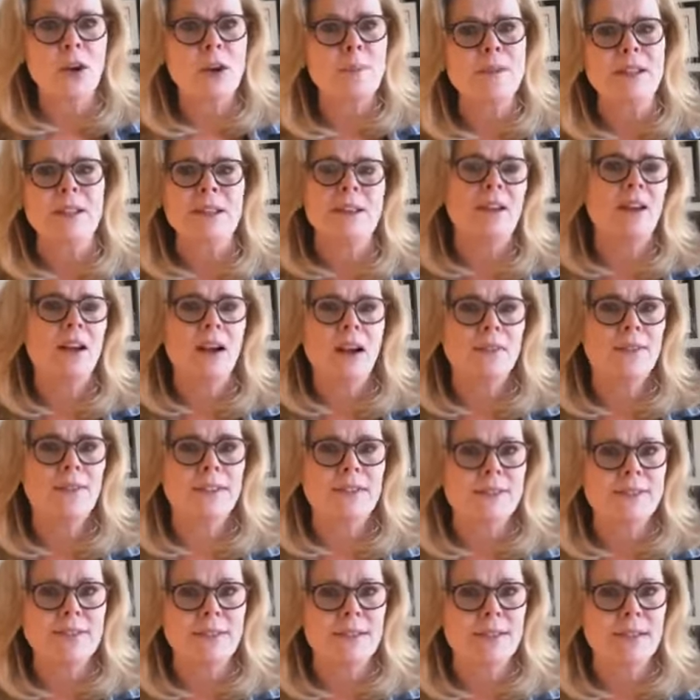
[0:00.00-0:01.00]
I mean,
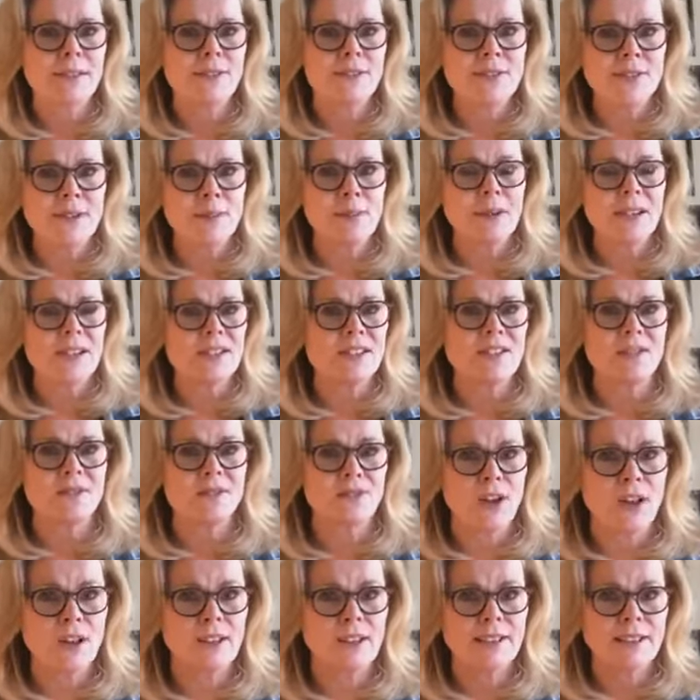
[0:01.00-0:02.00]
obviously, if somebody's
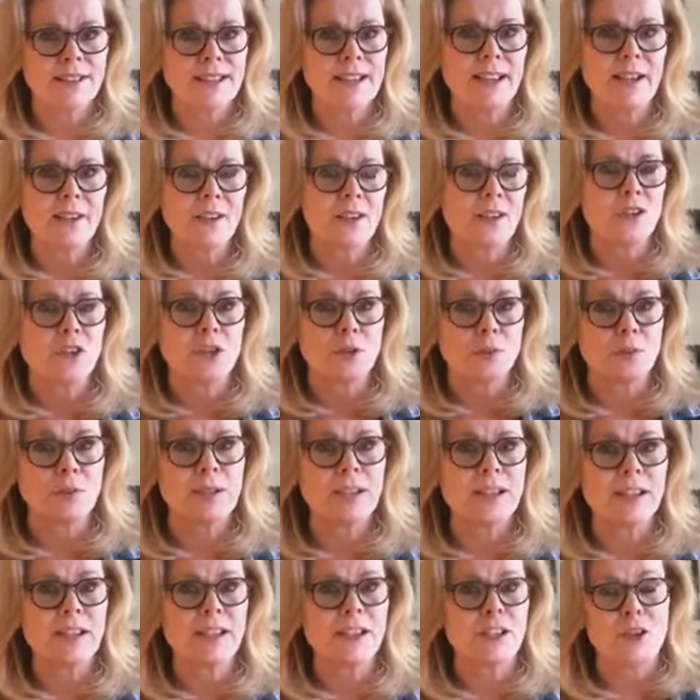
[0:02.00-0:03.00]
fallen down and they're
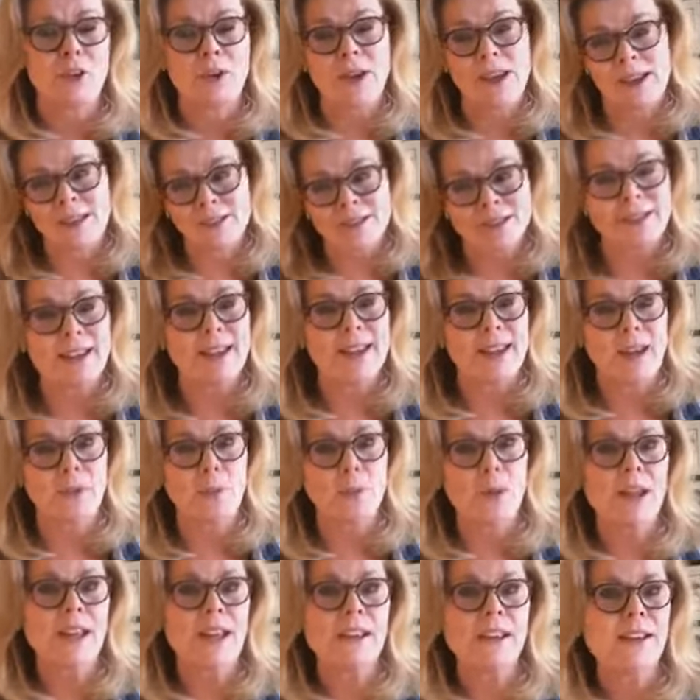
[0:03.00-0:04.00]
bleeding, you can't say, hey,
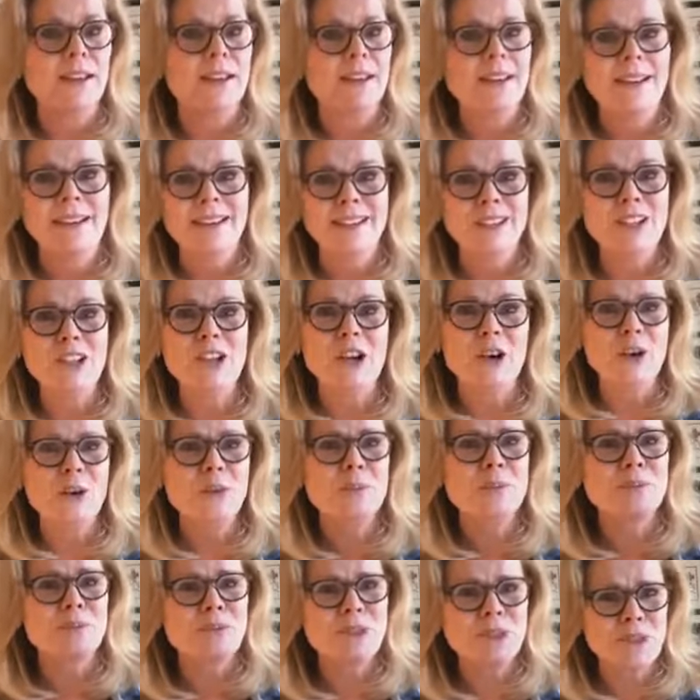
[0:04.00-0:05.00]
wait, you
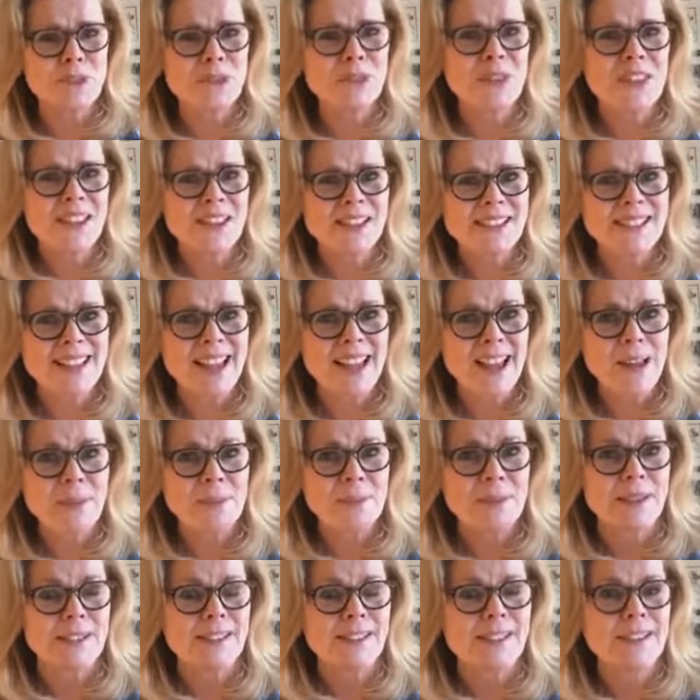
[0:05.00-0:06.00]
know, there, things
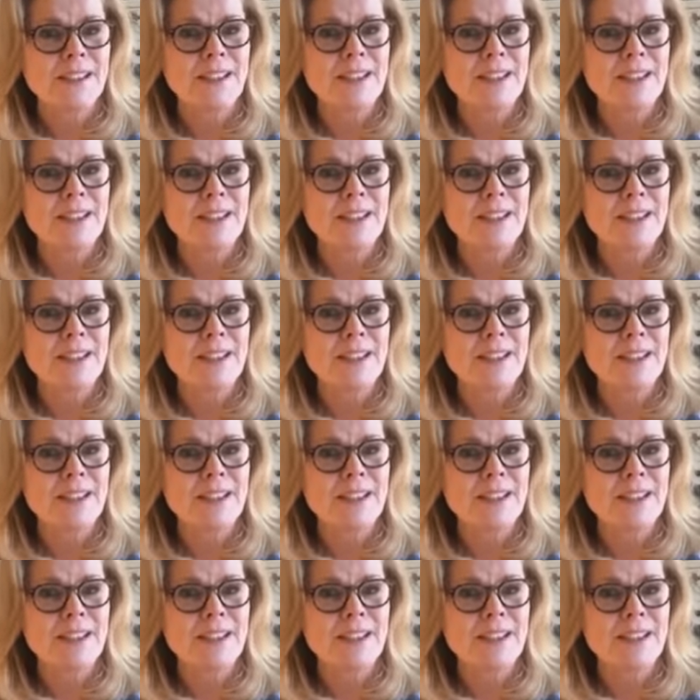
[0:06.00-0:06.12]
happen.